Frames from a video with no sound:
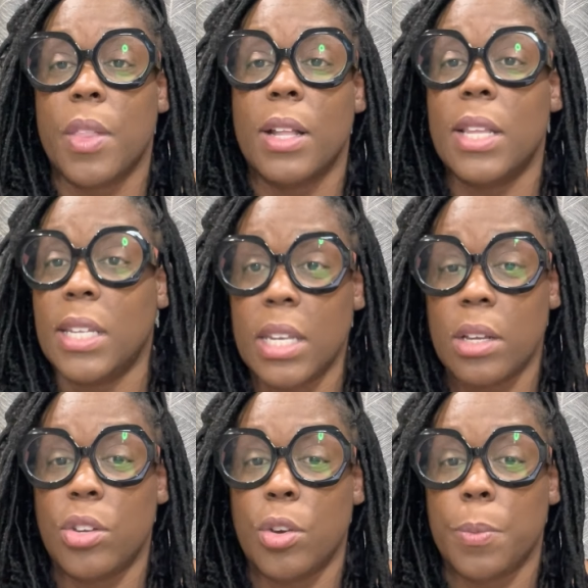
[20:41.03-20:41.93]

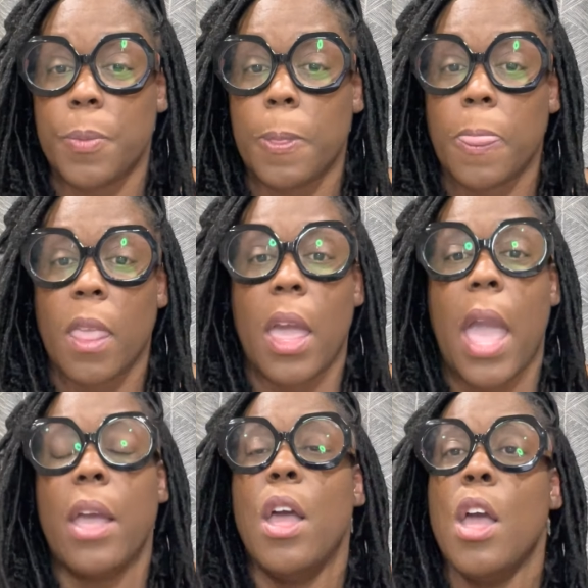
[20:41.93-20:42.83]
listening to.
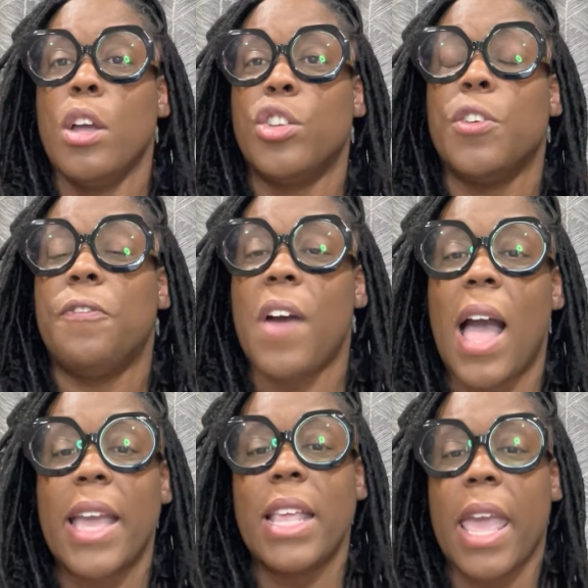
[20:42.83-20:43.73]
Okay, to
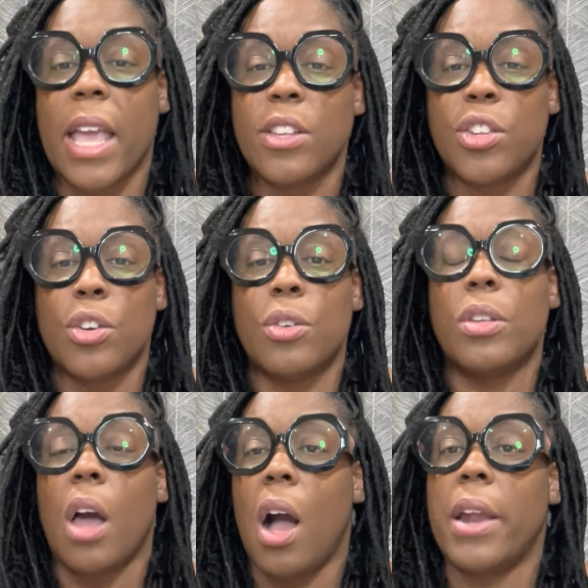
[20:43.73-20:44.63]
find
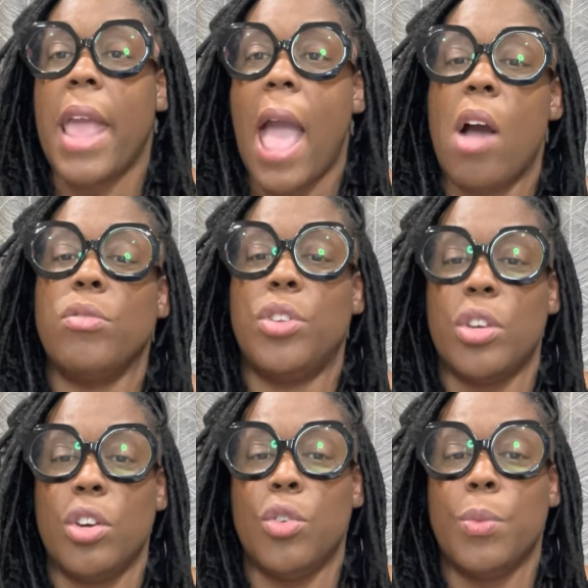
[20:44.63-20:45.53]
answers on how
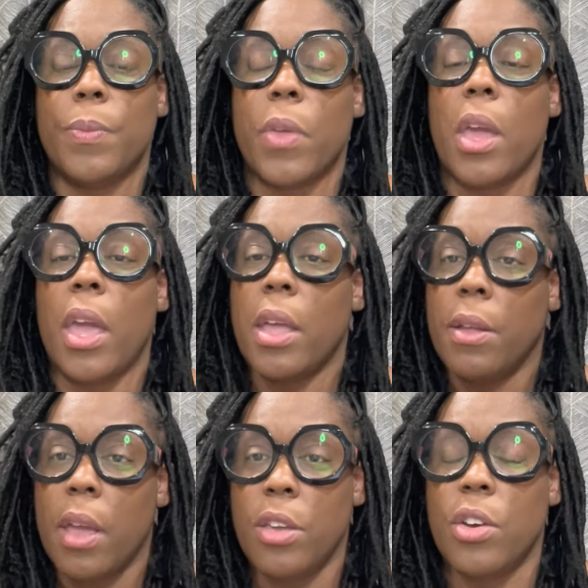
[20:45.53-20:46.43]
to,
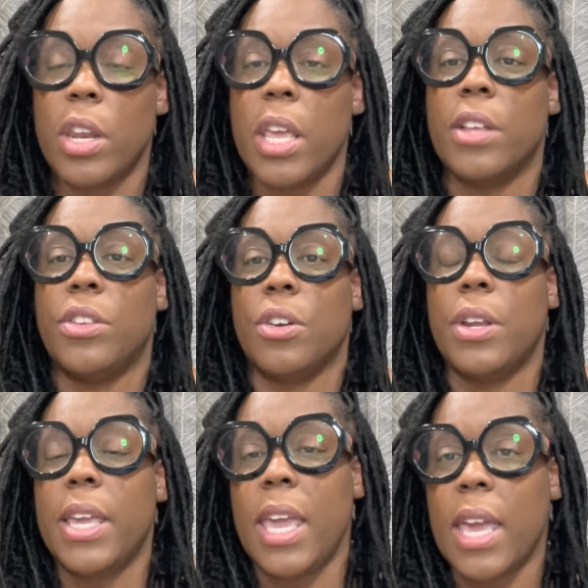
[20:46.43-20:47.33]
and you're going to insert
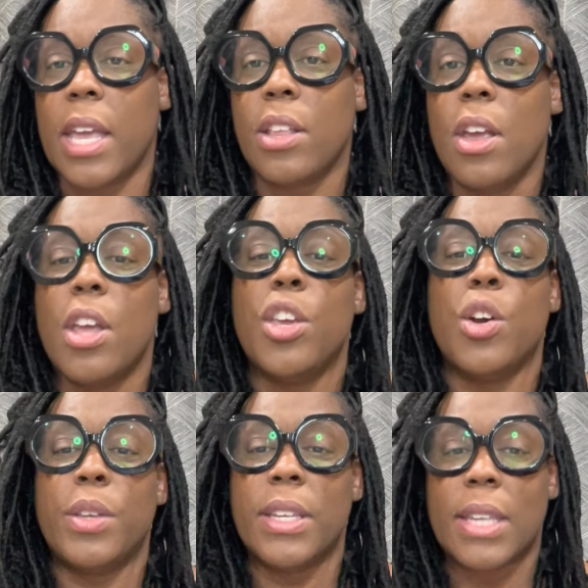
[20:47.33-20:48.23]
again
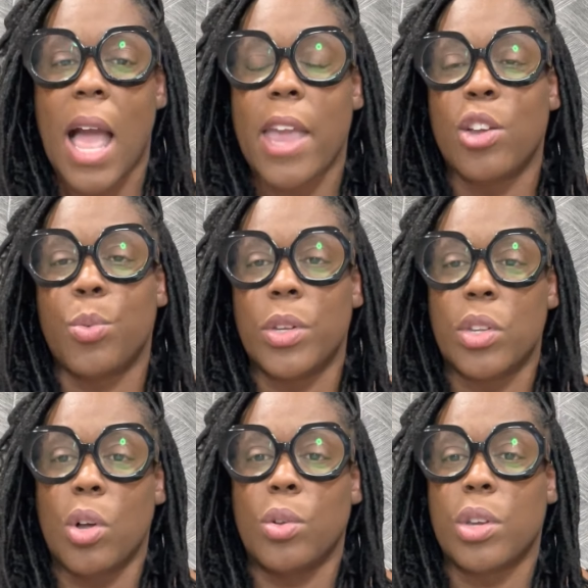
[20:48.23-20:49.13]
your desired
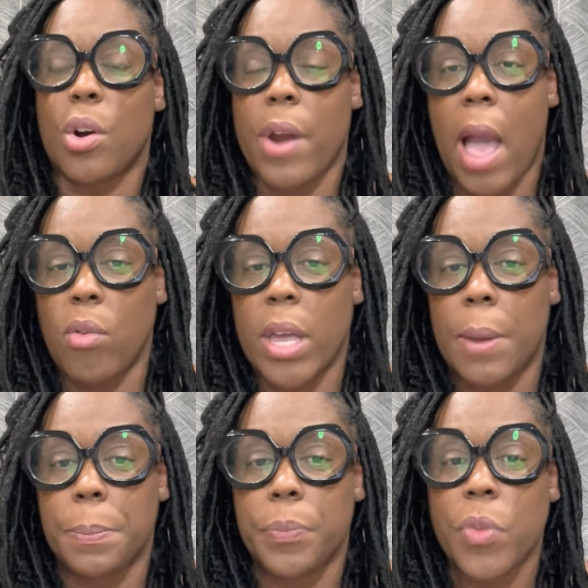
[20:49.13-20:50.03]
result or
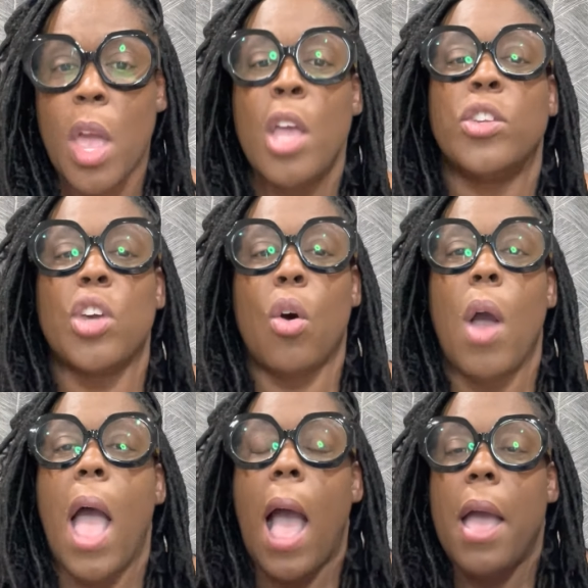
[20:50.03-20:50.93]
outcome.
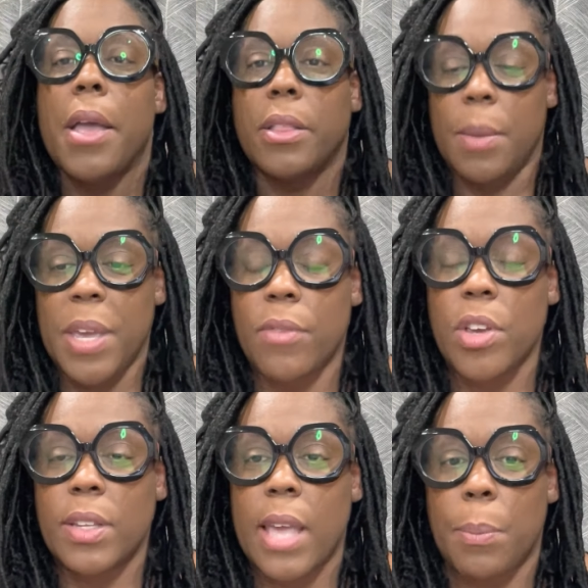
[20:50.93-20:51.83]
So let me give
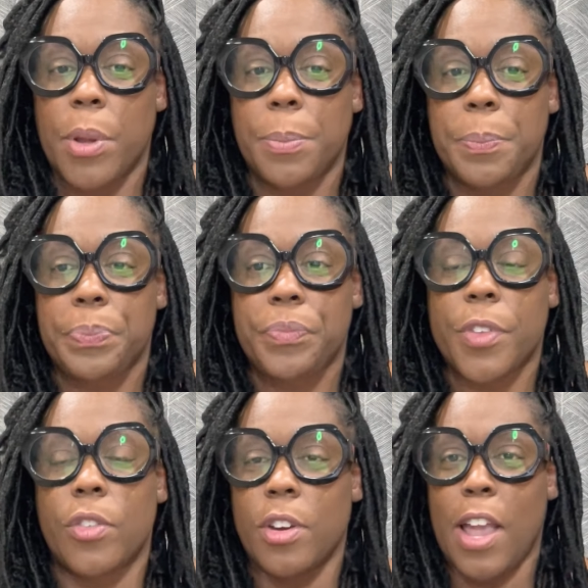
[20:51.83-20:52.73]
you an example
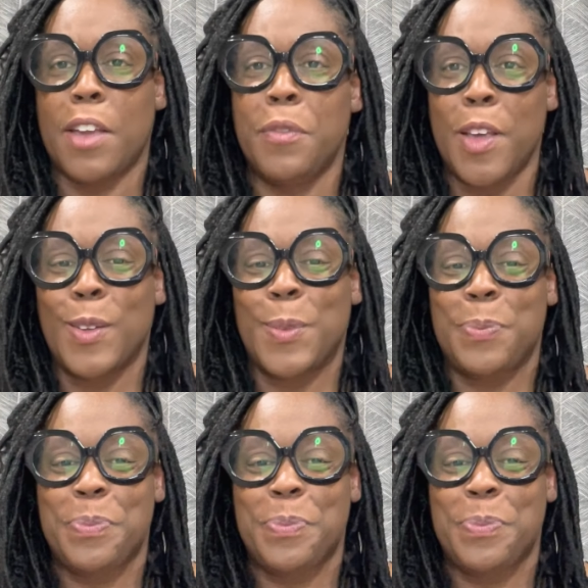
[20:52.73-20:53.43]
so you're not confused.